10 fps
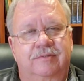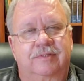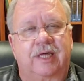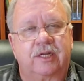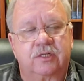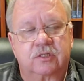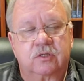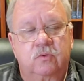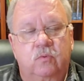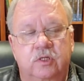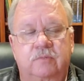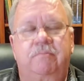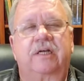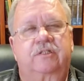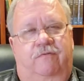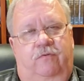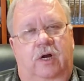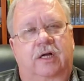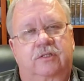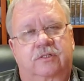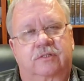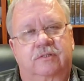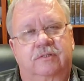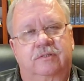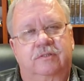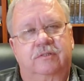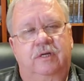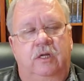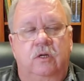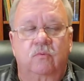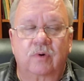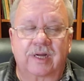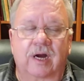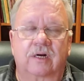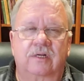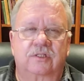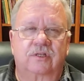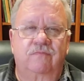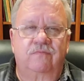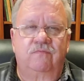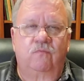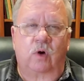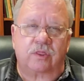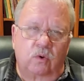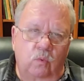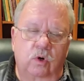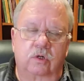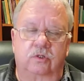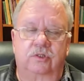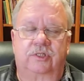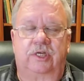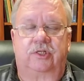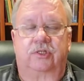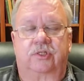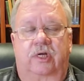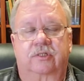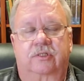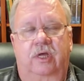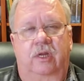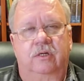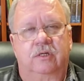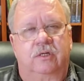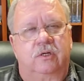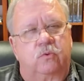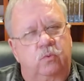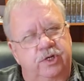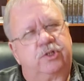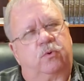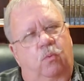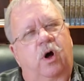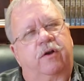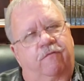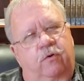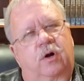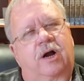That is what's best for us, regardless of what the world teaches us that we should want for